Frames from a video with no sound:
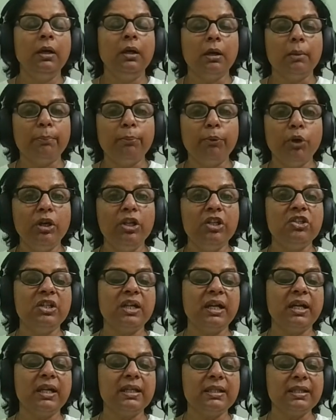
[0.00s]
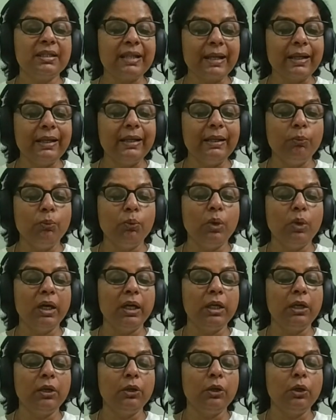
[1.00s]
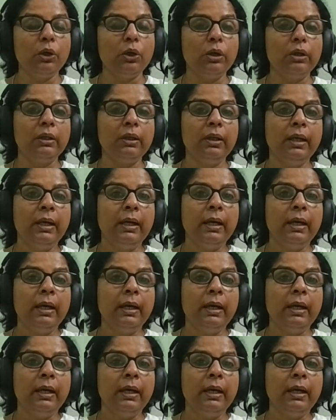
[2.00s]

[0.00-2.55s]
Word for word: apologize tell them why you're not